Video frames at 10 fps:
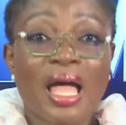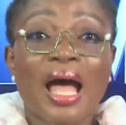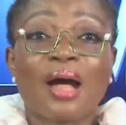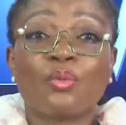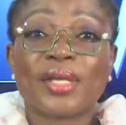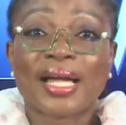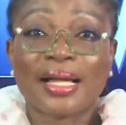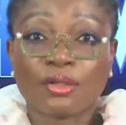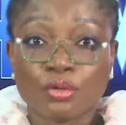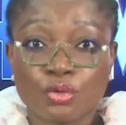And we
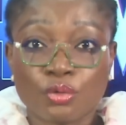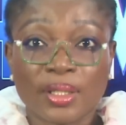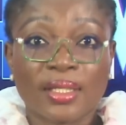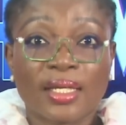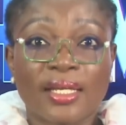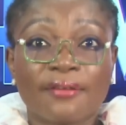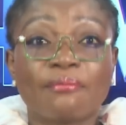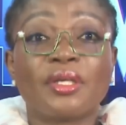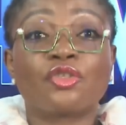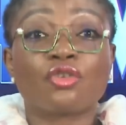cannot do it if
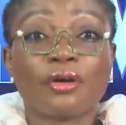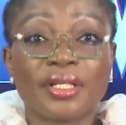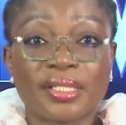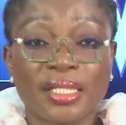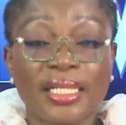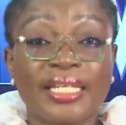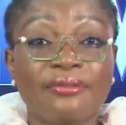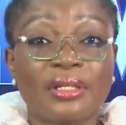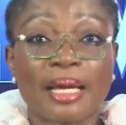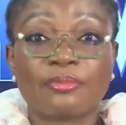majority live
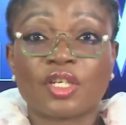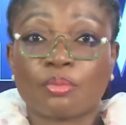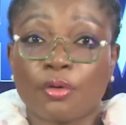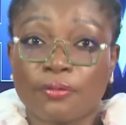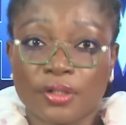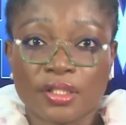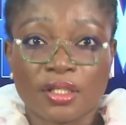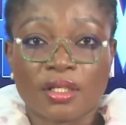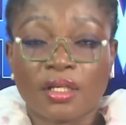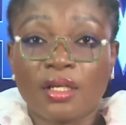in abject poverty.
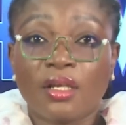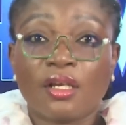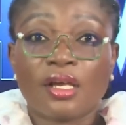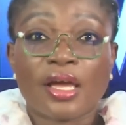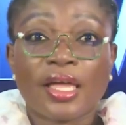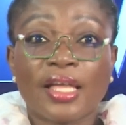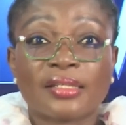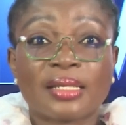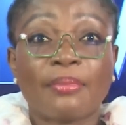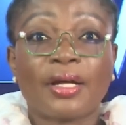Hence,
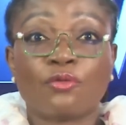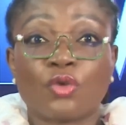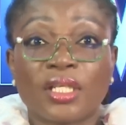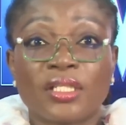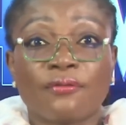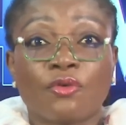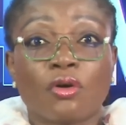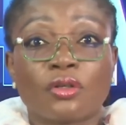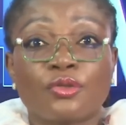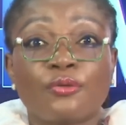I'm advocating for
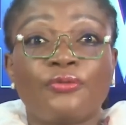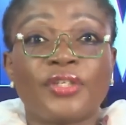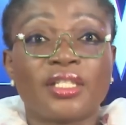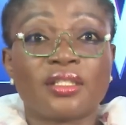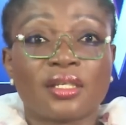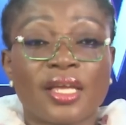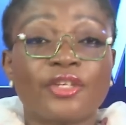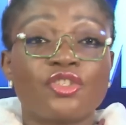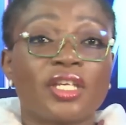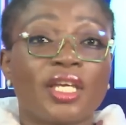us to feed,
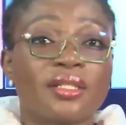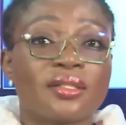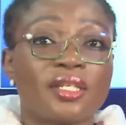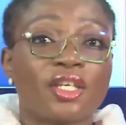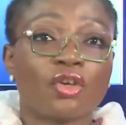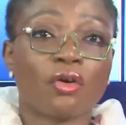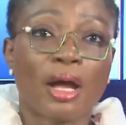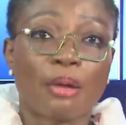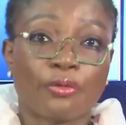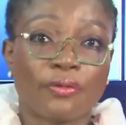educate, secure,
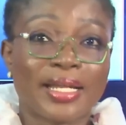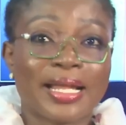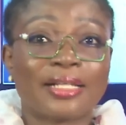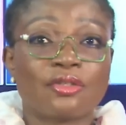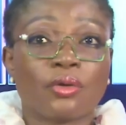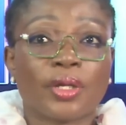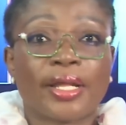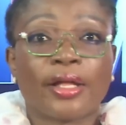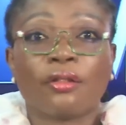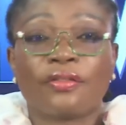and provide adequate
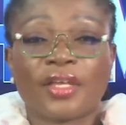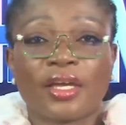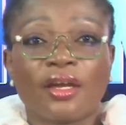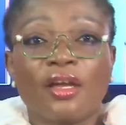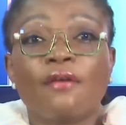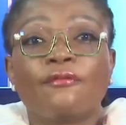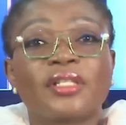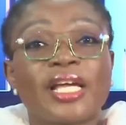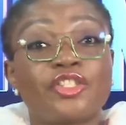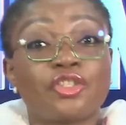health care for
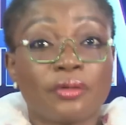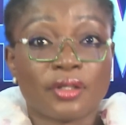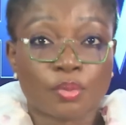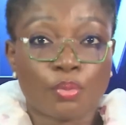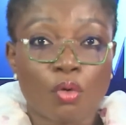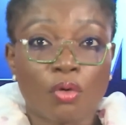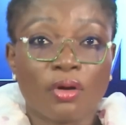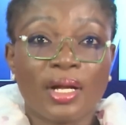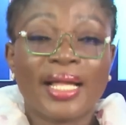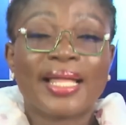Nigeria's poor.
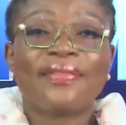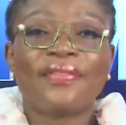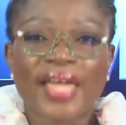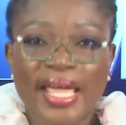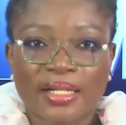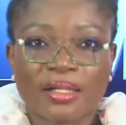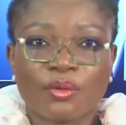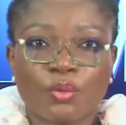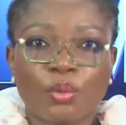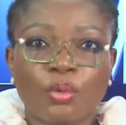Then
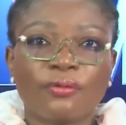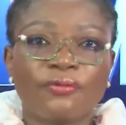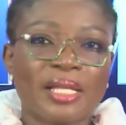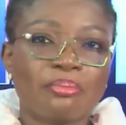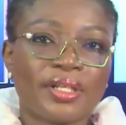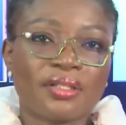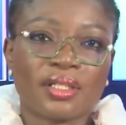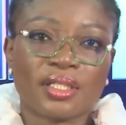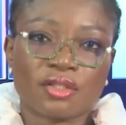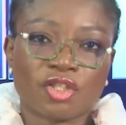we will find better
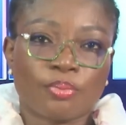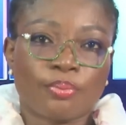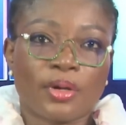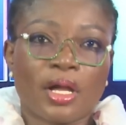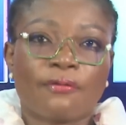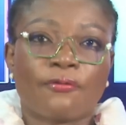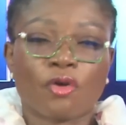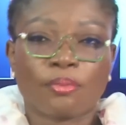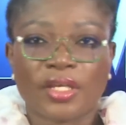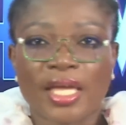leadership
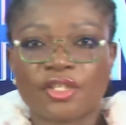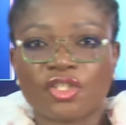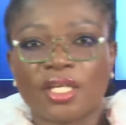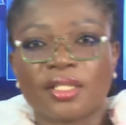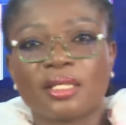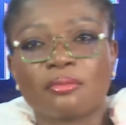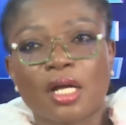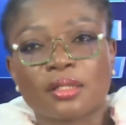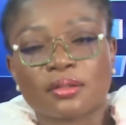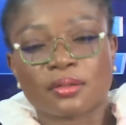from the educated
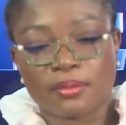mass.